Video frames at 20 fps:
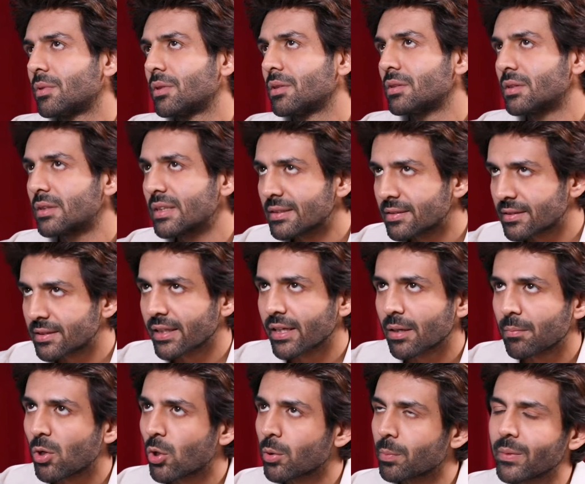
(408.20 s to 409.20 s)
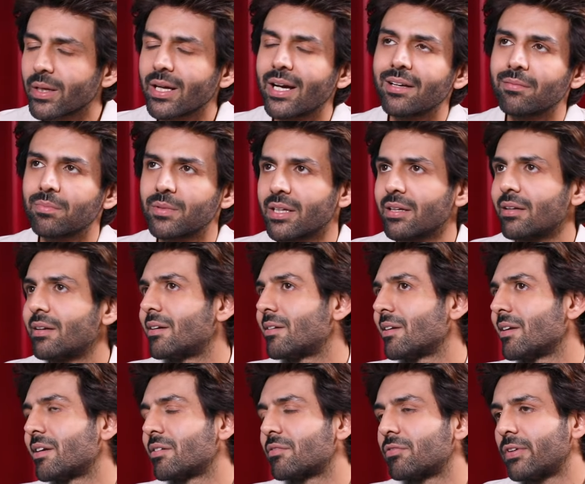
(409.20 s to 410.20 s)
this thing about me, I
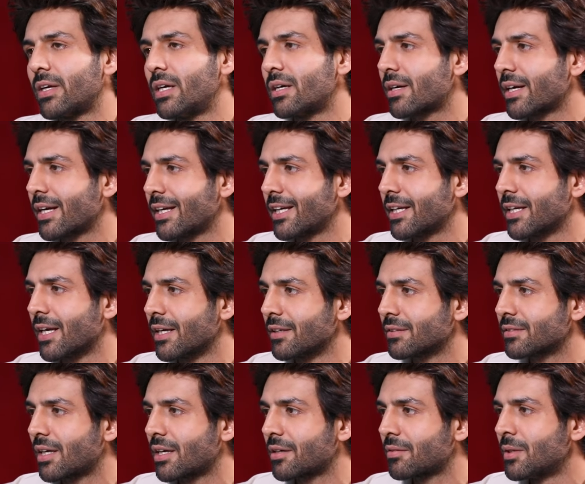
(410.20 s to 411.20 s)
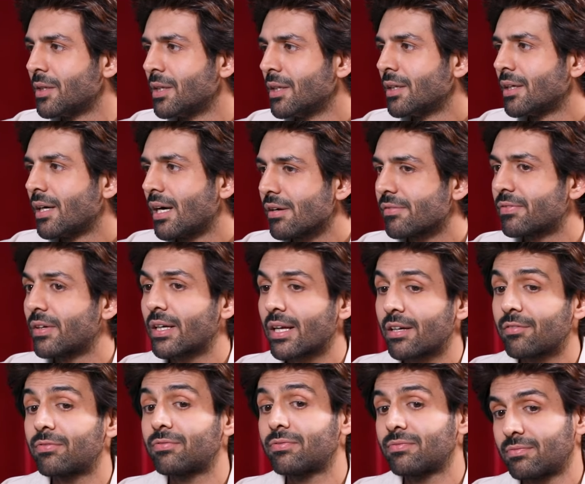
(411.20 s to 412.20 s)
think it felt really nice. I felt
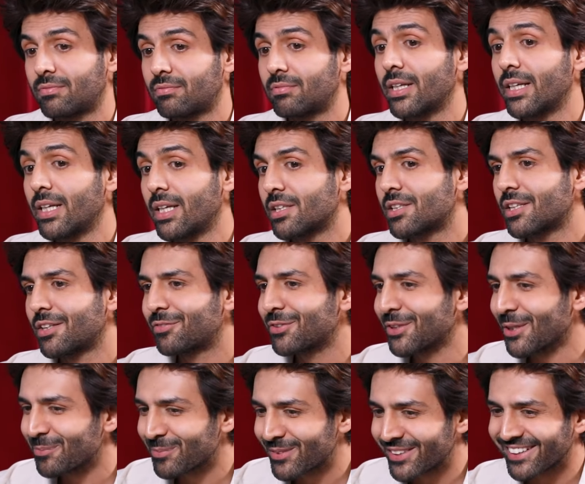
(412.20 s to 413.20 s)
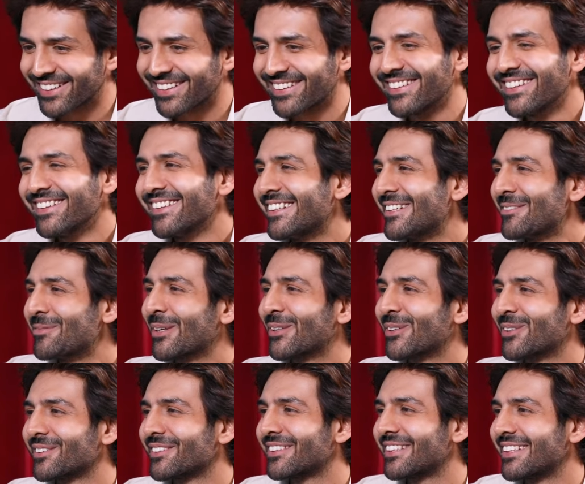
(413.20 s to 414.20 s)
I've really achieved something
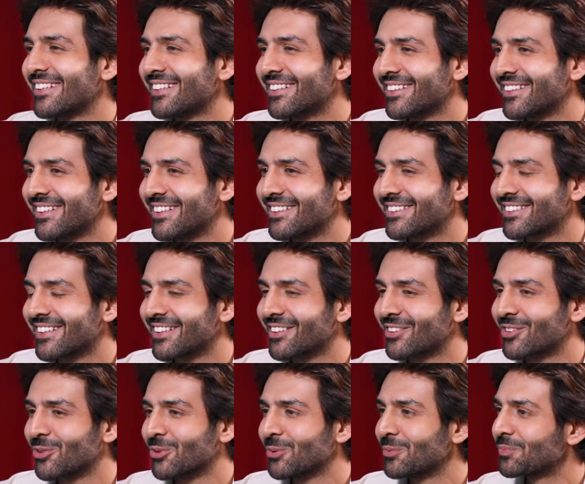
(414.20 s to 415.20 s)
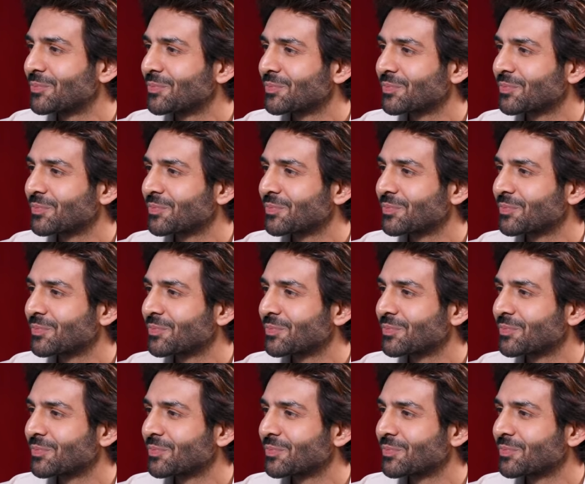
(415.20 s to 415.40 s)
because he said so.